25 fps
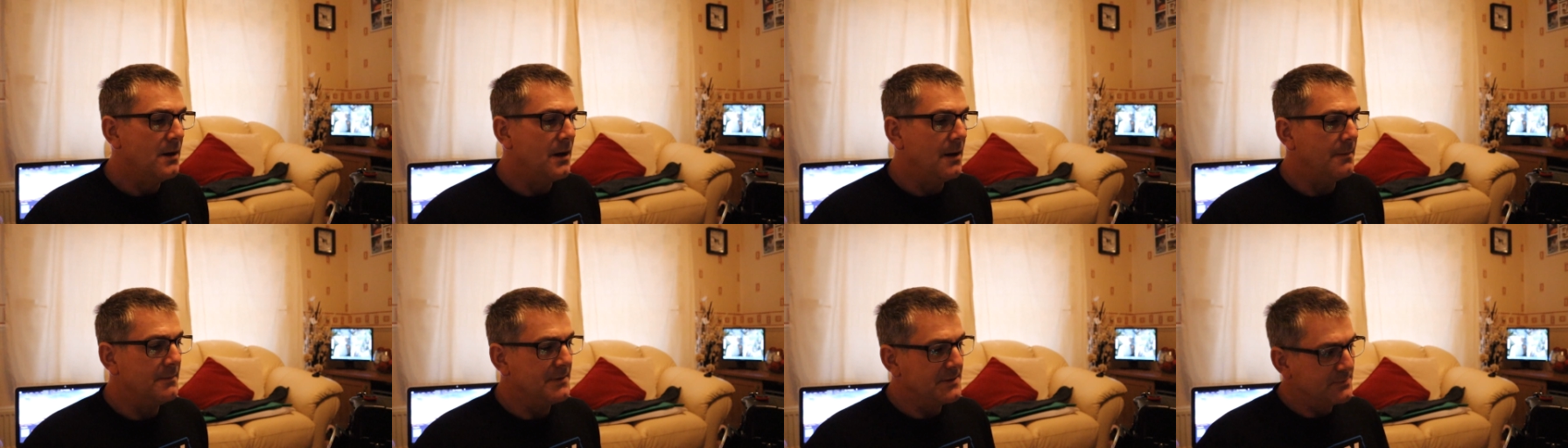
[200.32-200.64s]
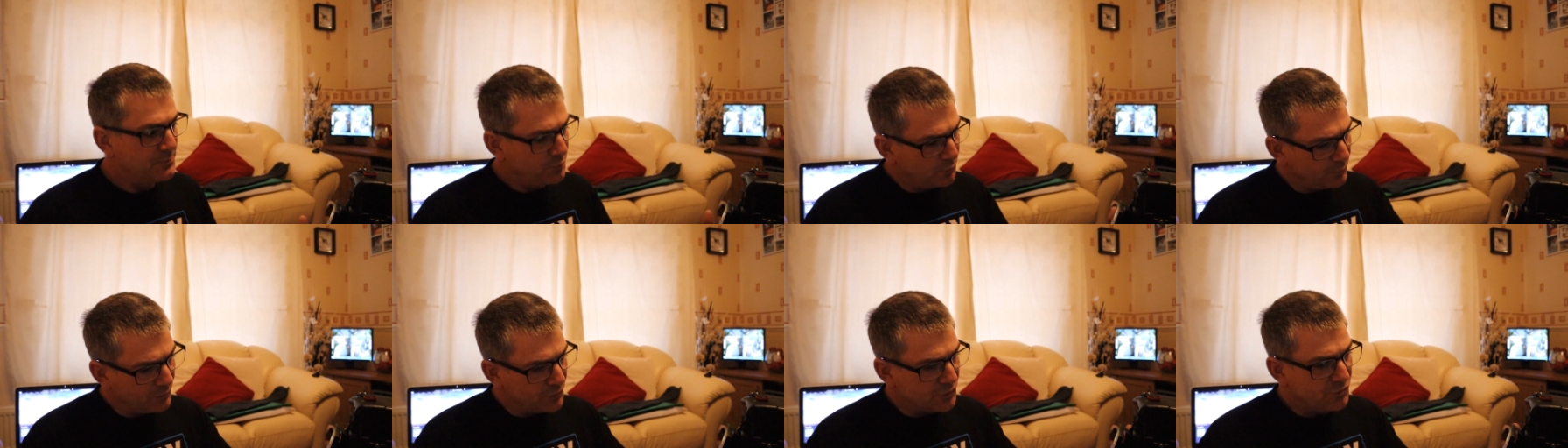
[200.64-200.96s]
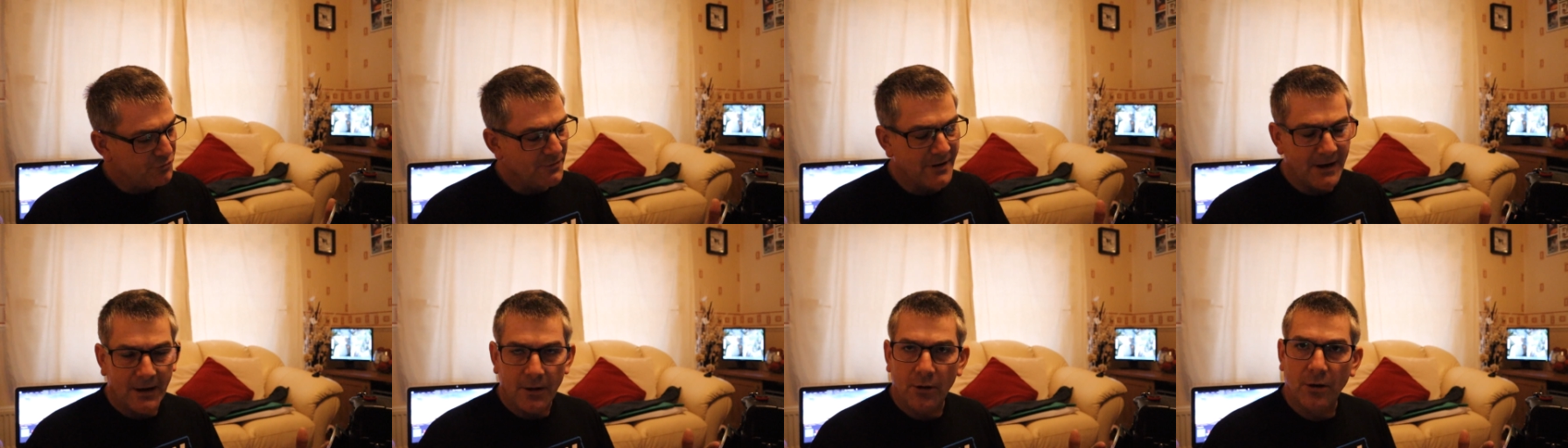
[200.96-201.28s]
It's brought the
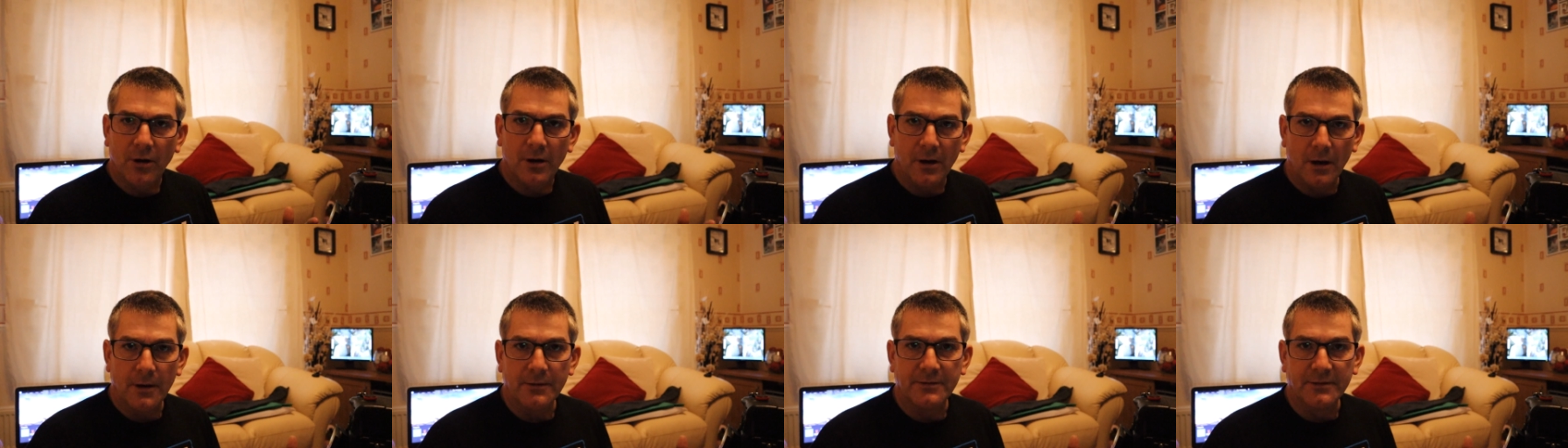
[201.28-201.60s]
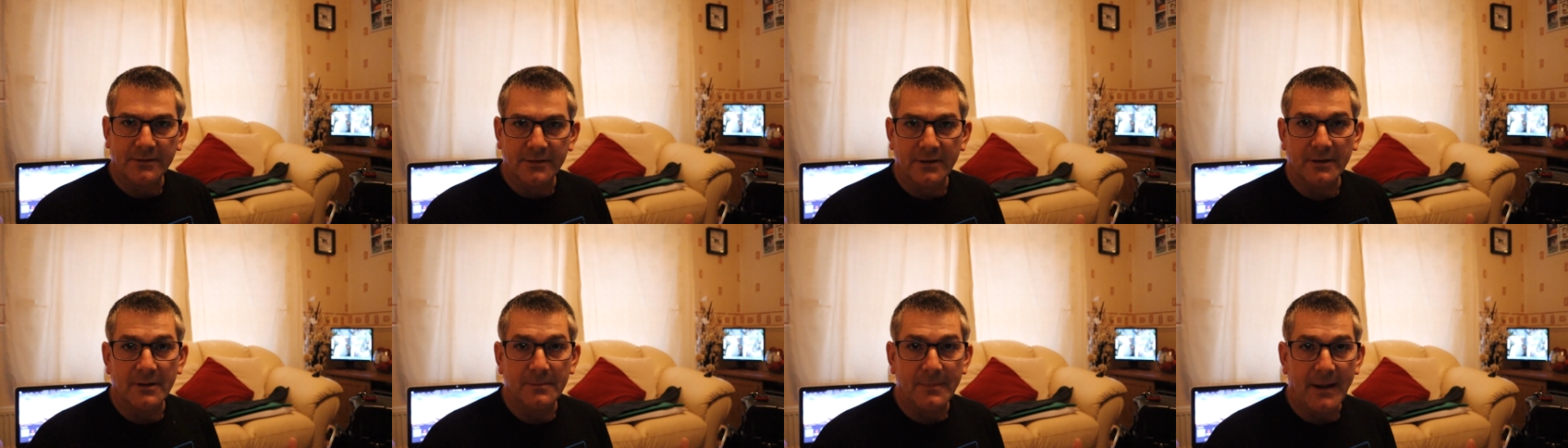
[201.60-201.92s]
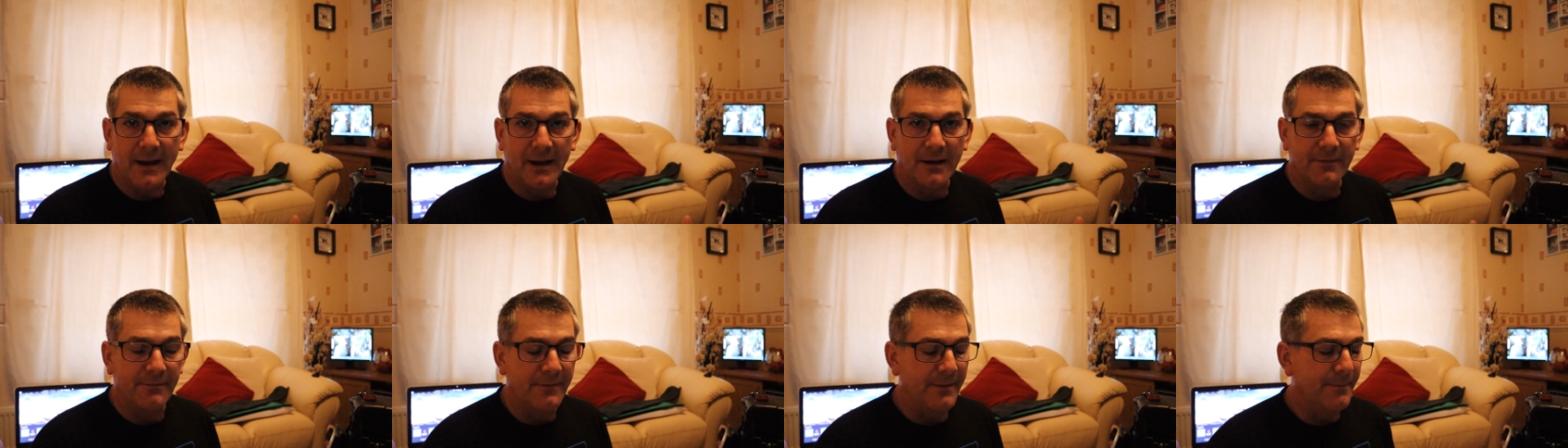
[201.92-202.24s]
tree a lot closer to the
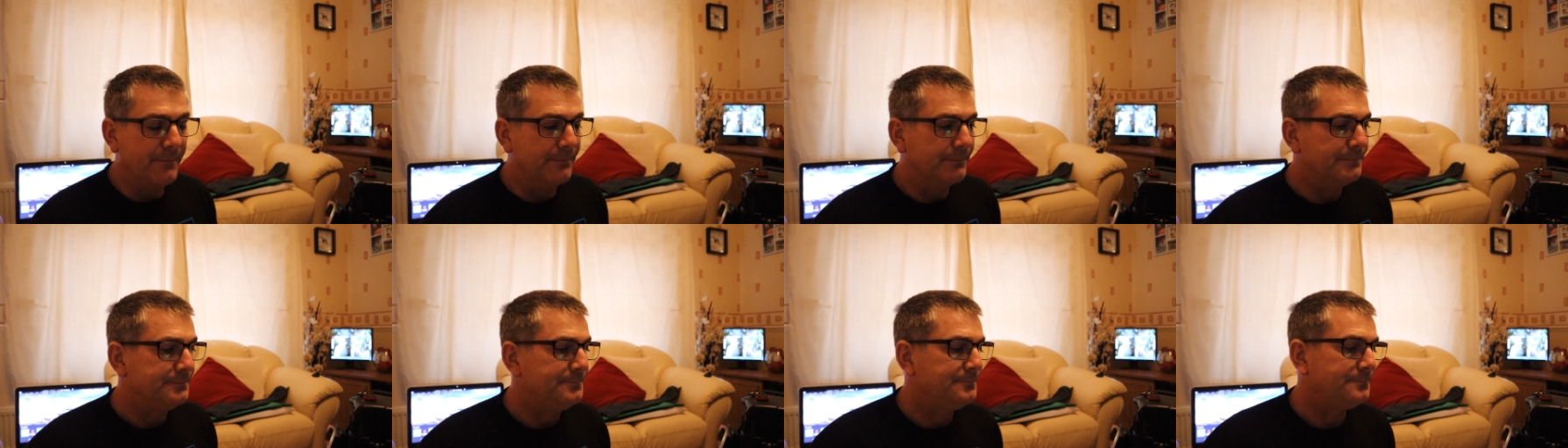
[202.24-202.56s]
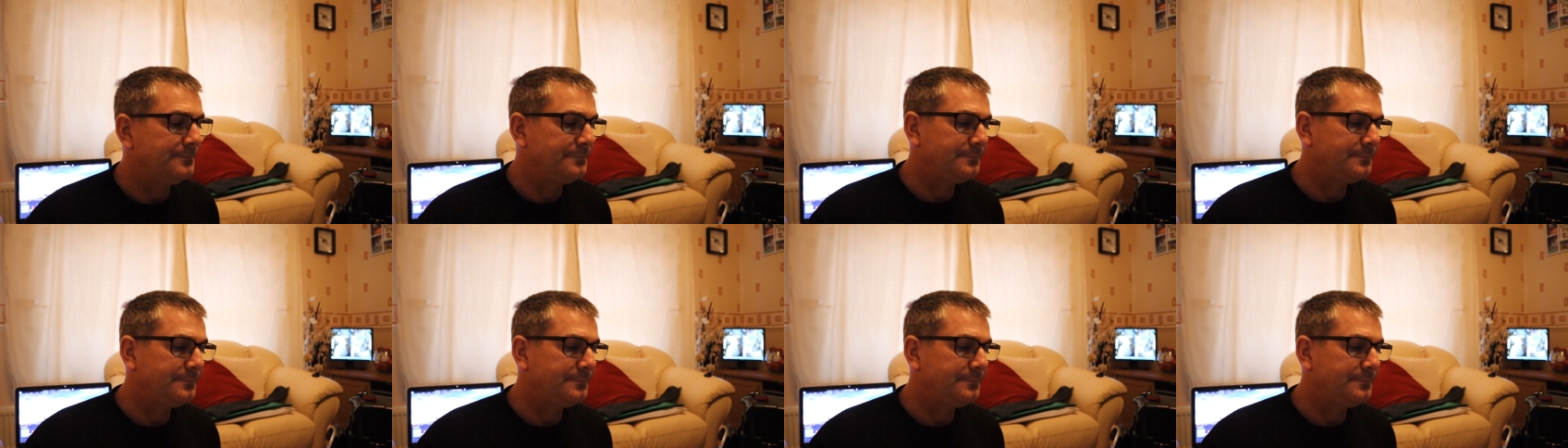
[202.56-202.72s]
back of him.